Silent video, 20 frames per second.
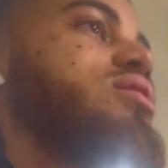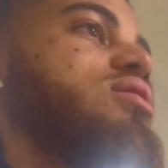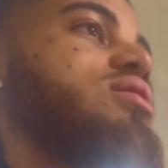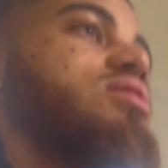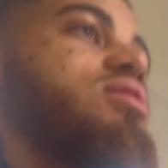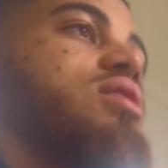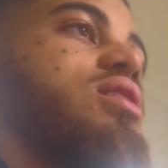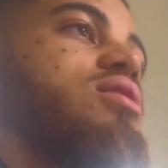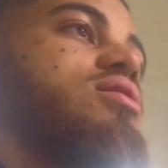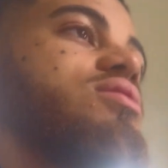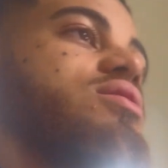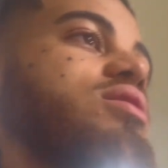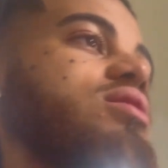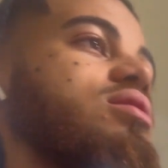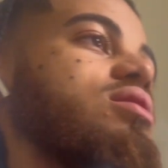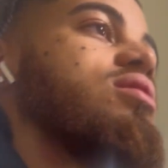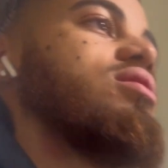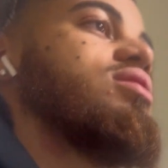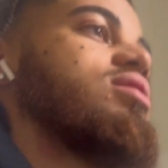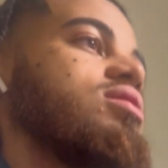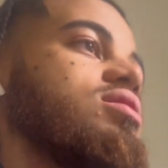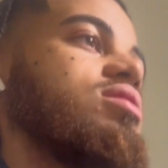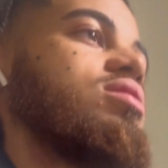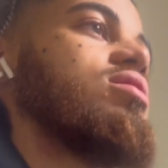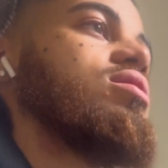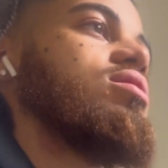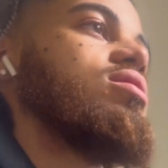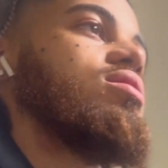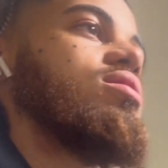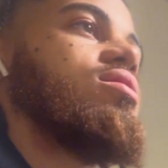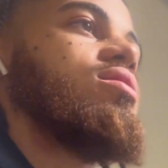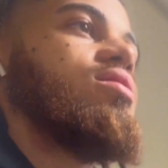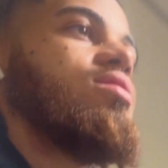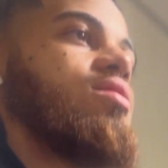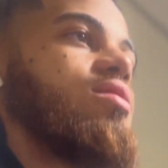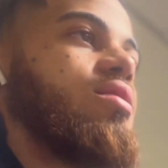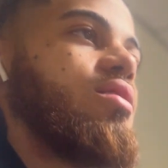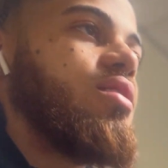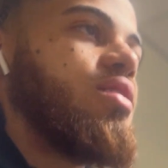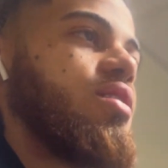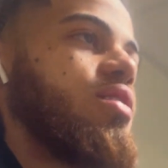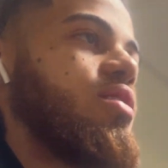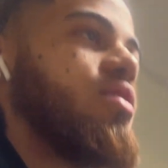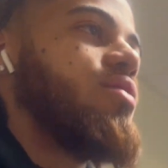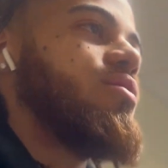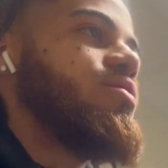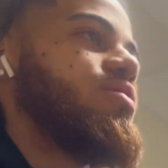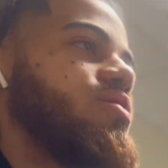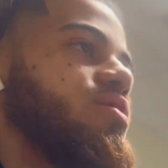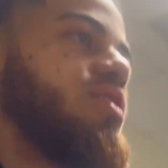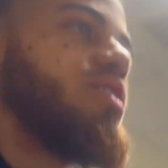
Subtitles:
don't need all that shit. I wonder